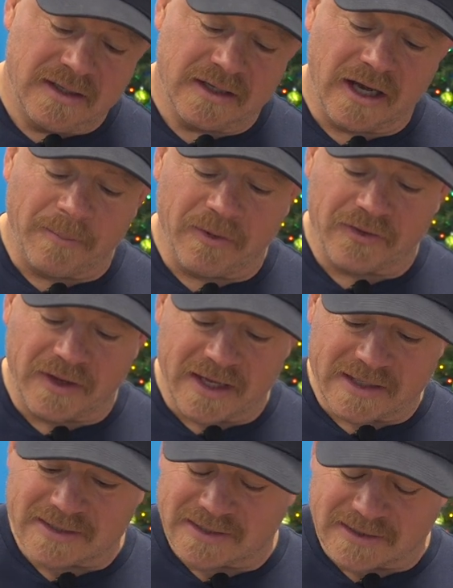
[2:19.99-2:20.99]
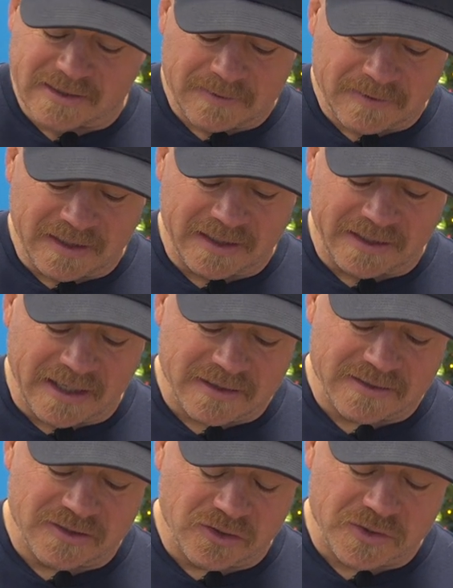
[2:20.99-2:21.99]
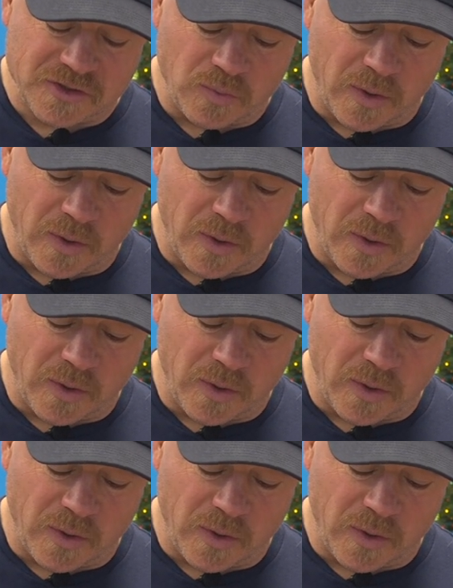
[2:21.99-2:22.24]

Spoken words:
Couple things that it doesn't do as